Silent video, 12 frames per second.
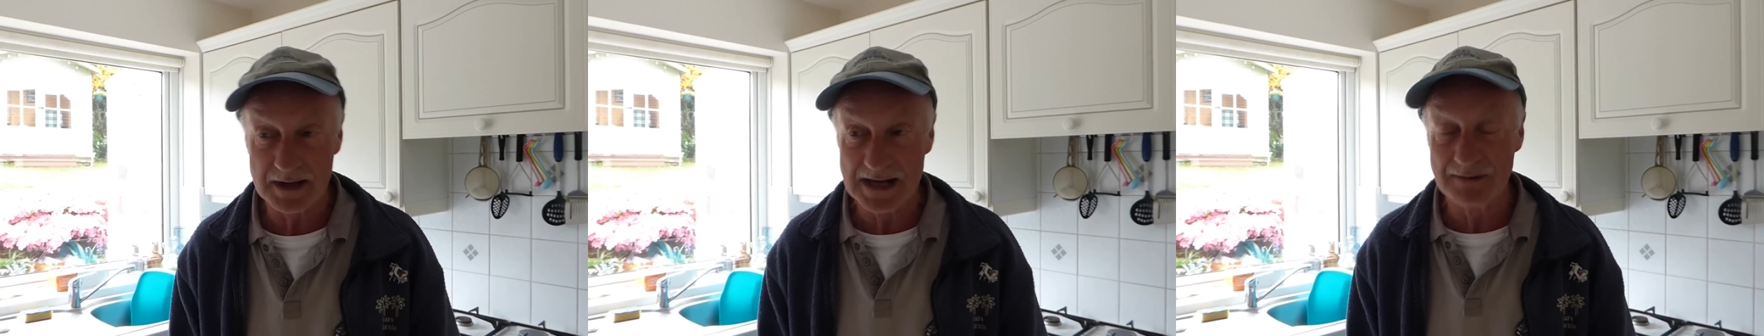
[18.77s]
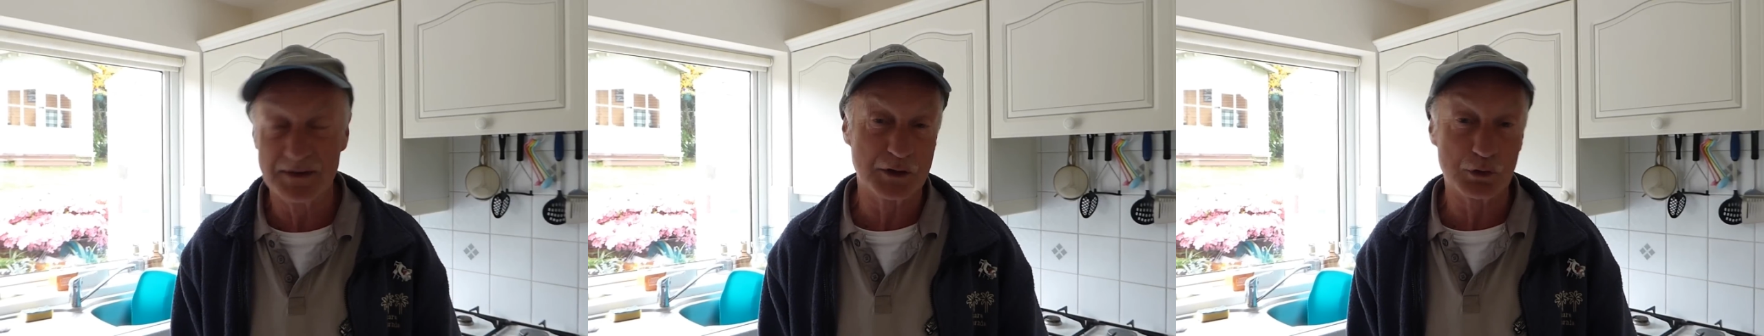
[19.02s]

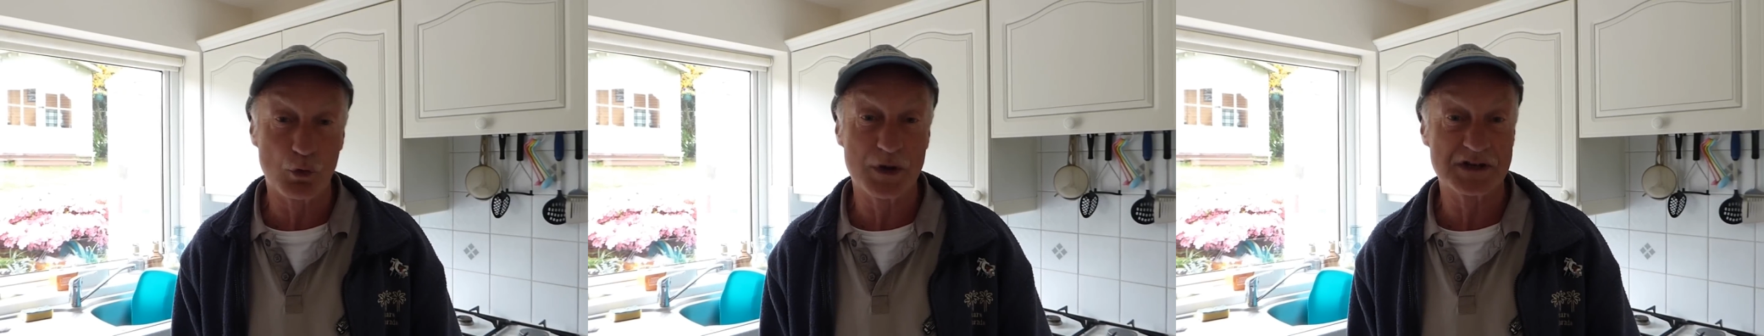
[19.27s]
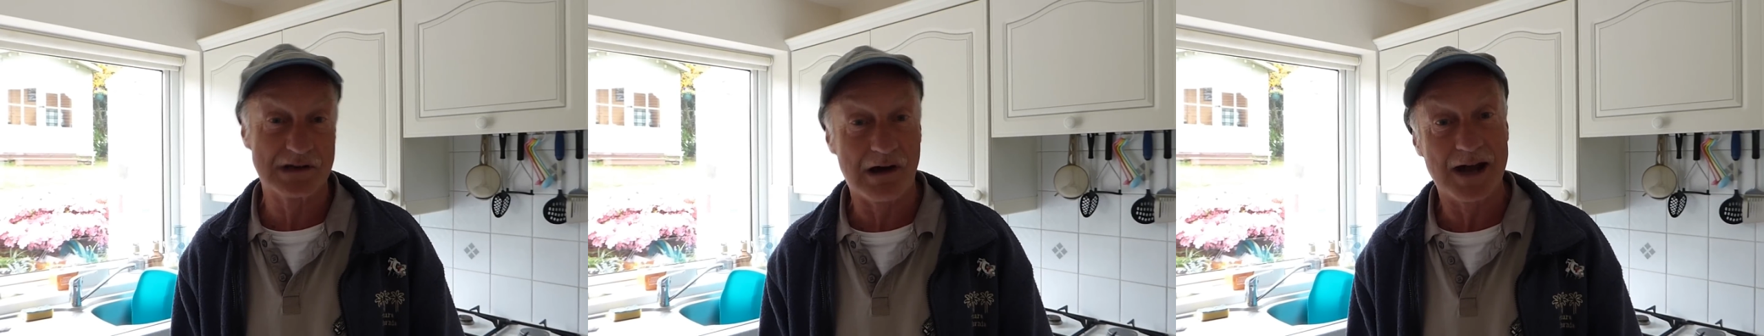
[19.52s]
even a
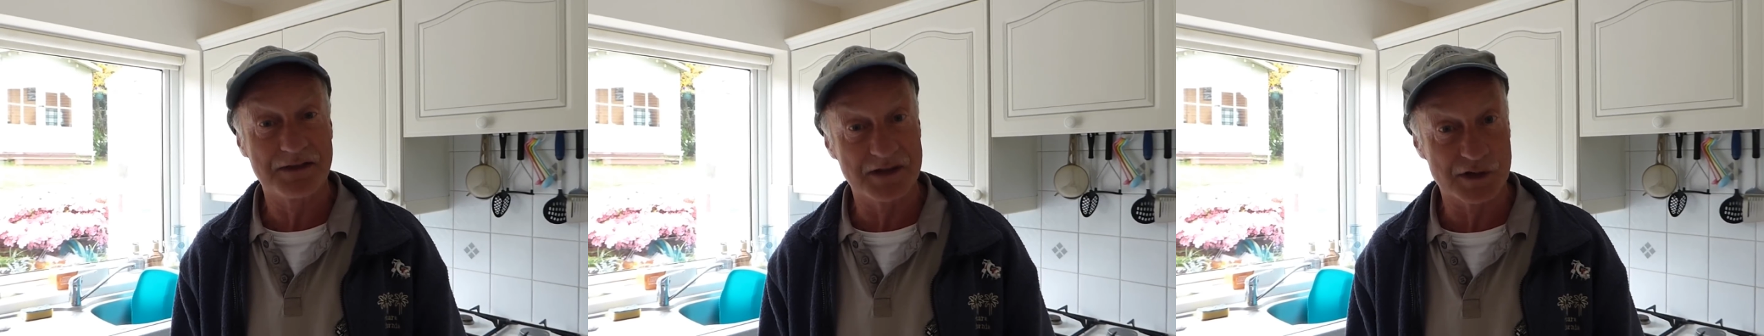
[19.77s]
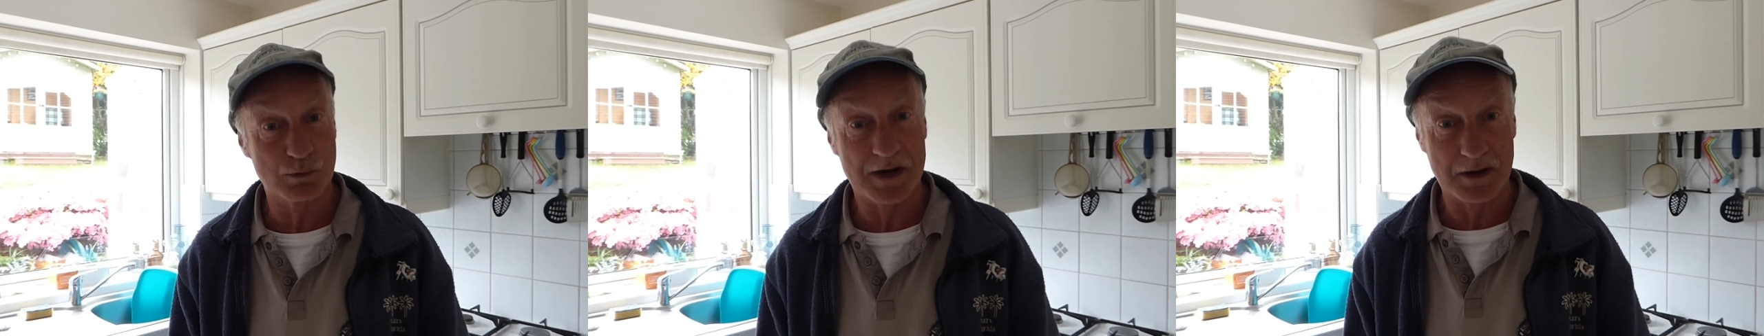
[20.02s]
noise like
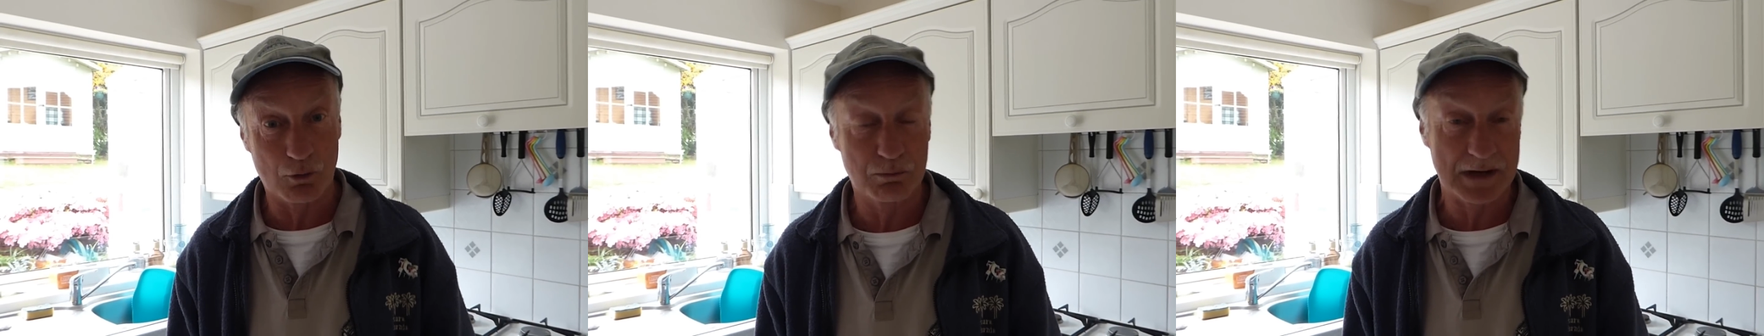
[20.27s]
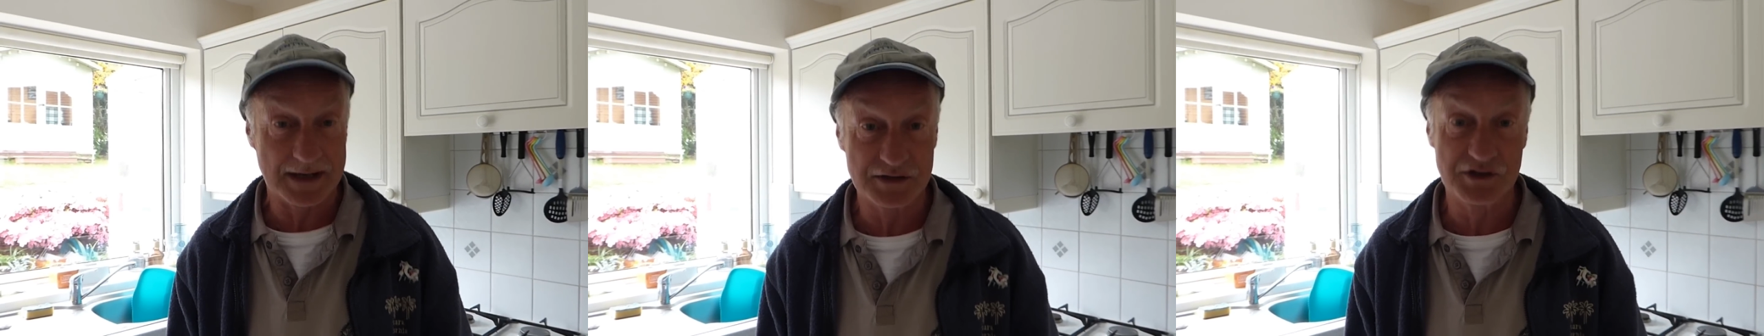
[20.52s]
this one I'll
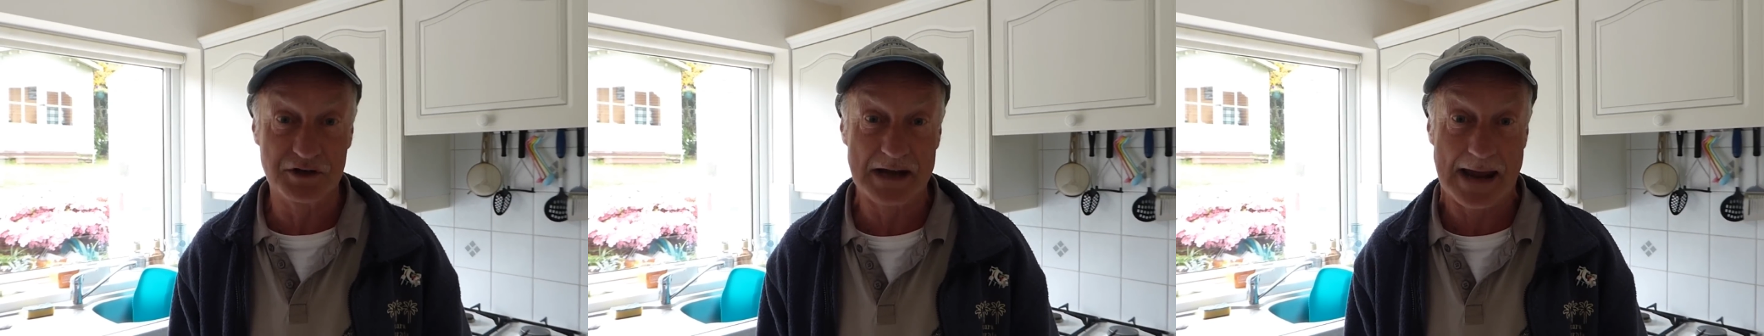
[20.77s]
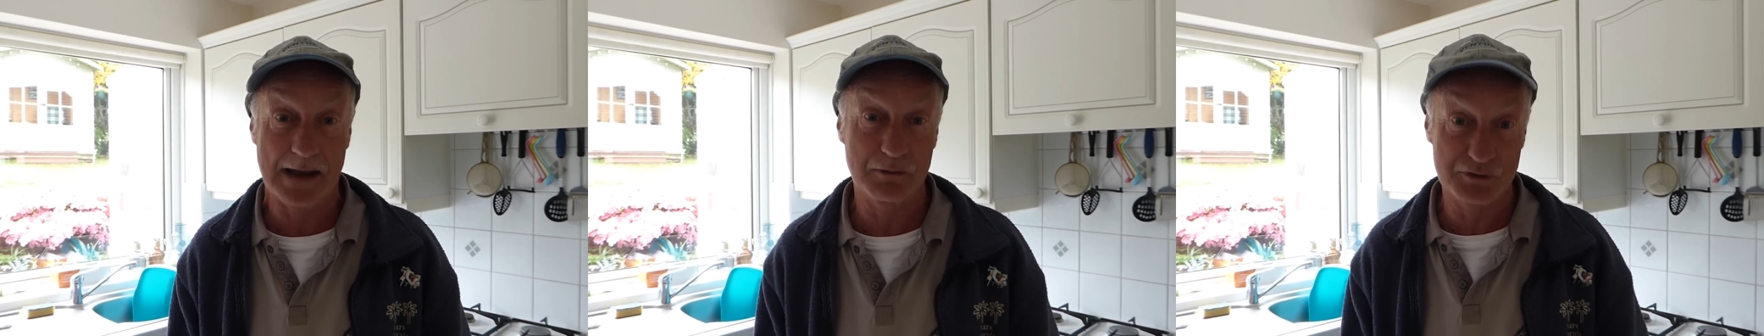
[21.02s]
play to you
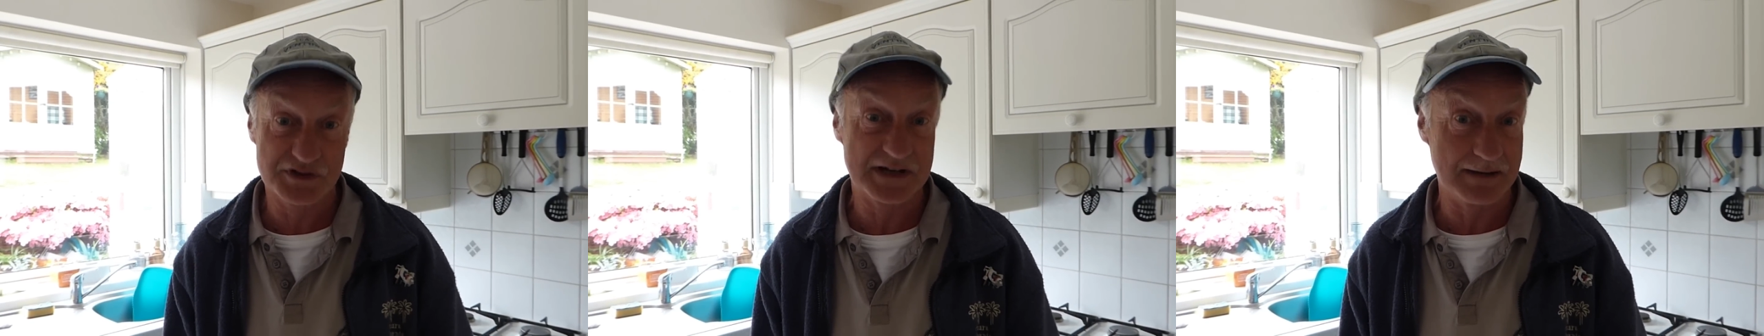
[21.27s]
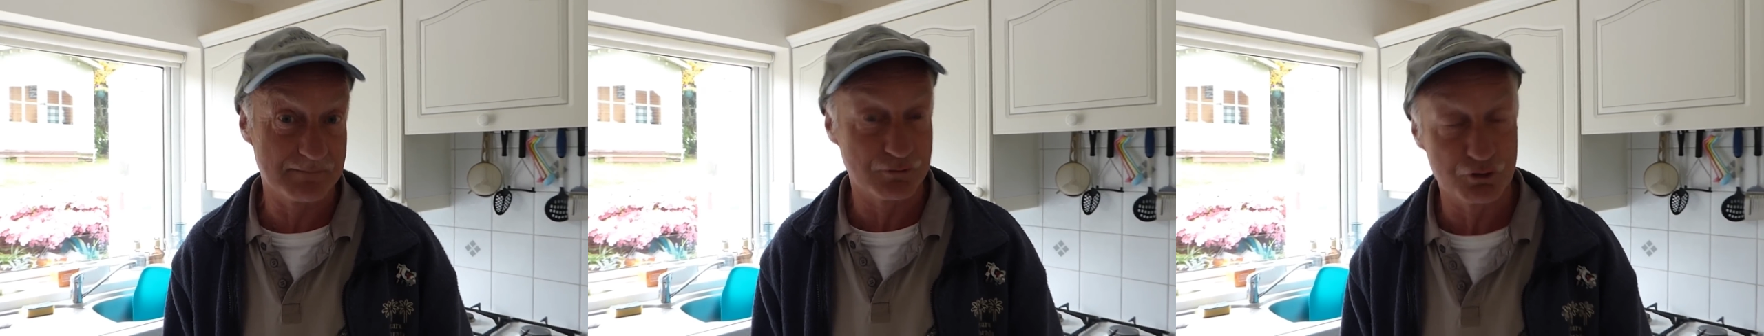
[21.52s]
now that was
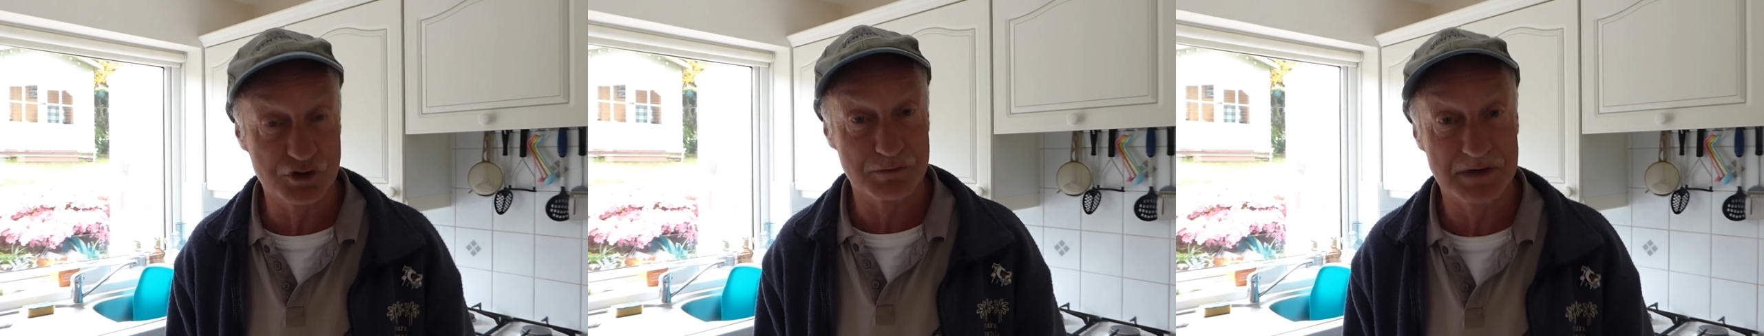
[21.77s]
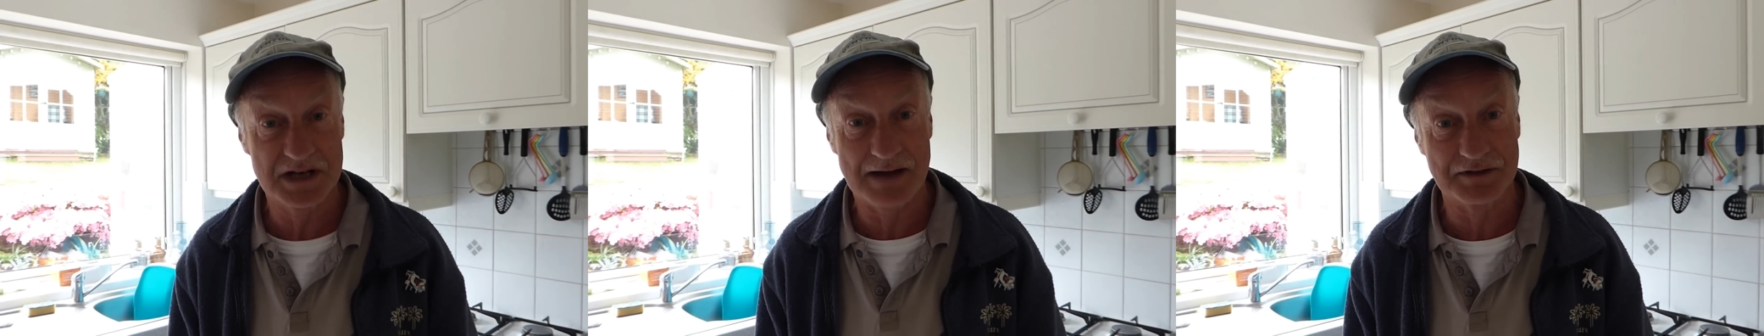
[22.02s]
sent through to me
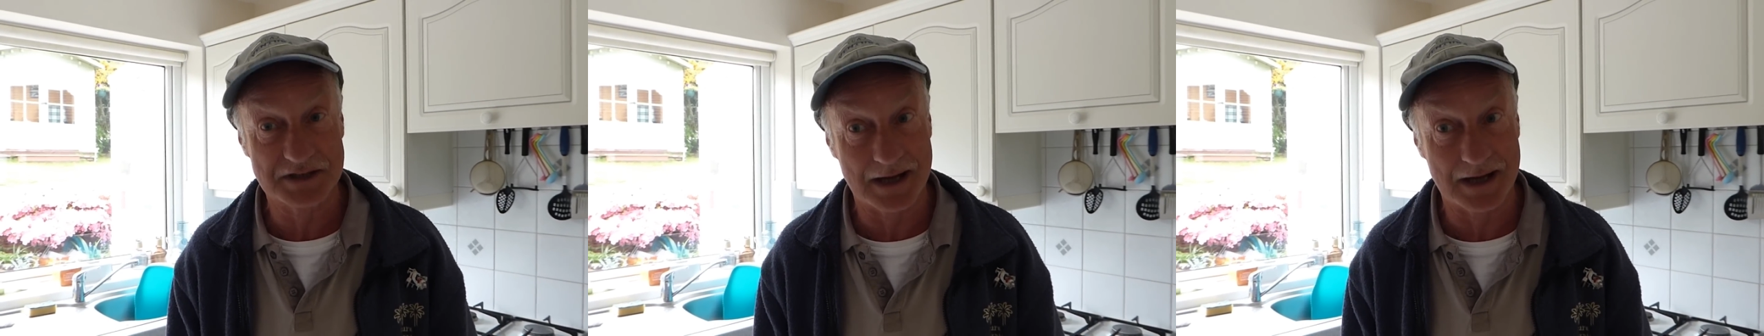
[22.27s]
the other